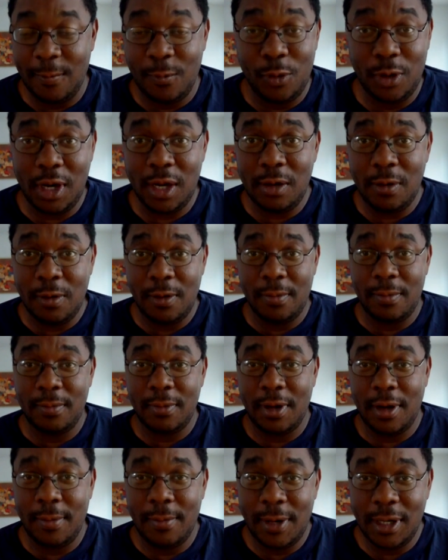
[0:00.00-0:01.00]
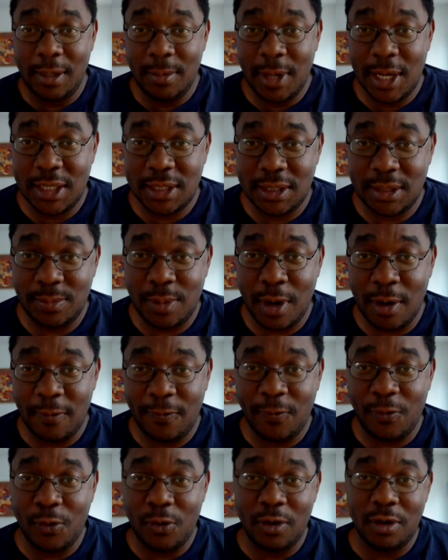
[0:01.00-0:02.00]
Would they do a money match part
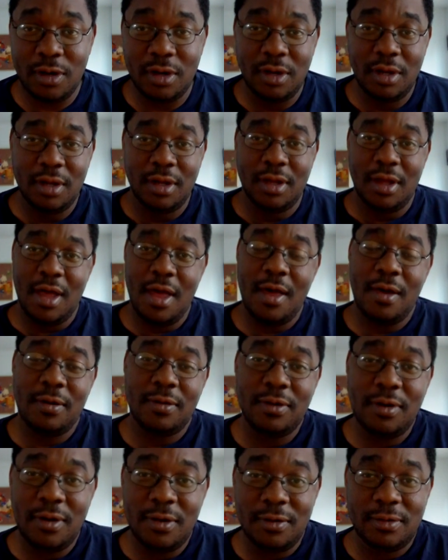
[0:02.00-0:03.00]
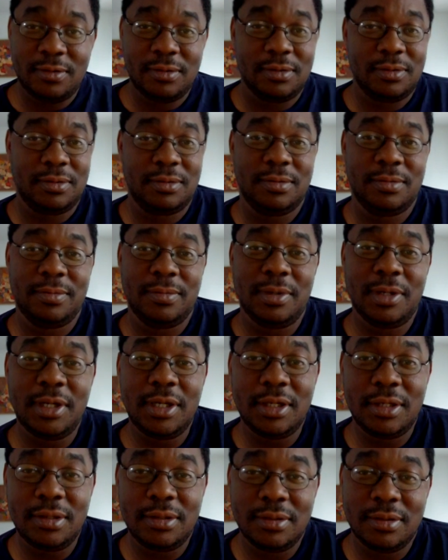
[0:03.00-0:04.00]
4? I don't know,
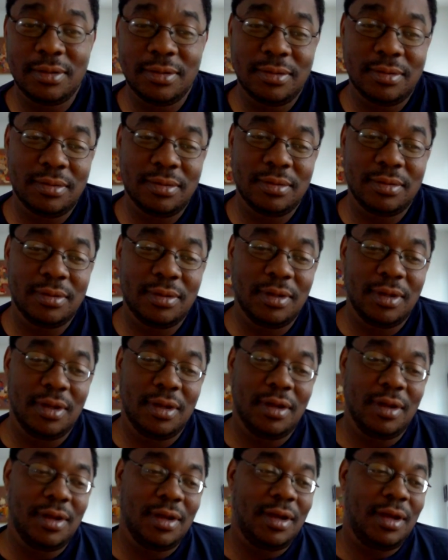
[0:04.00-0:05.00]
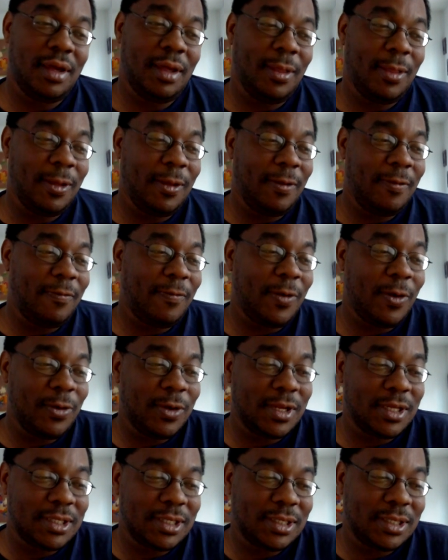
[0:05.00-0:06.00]
but I think
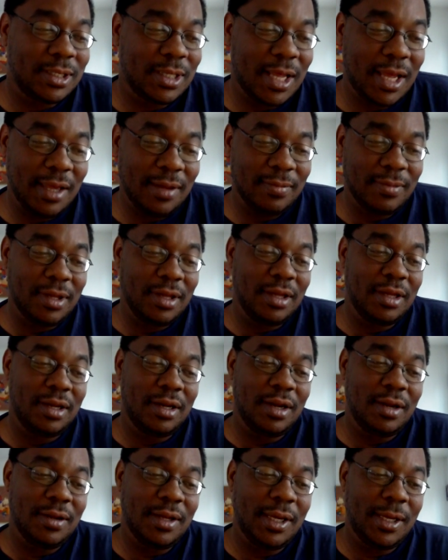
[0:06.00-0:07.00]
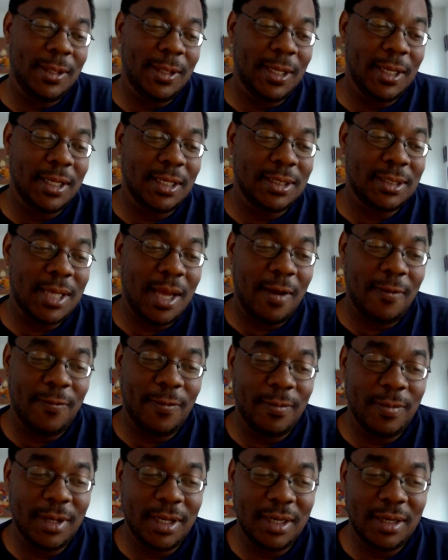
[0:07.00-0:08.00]
Phocus is like, man, I think it's time
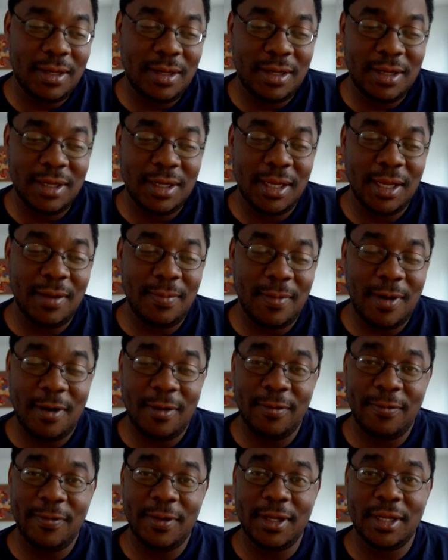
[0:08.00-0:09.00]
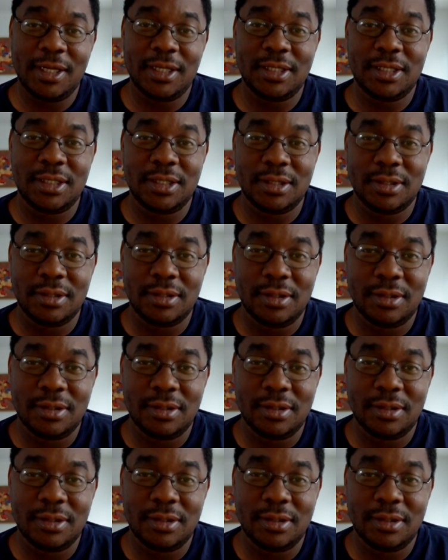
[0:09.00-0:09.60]
for me to get my revenge.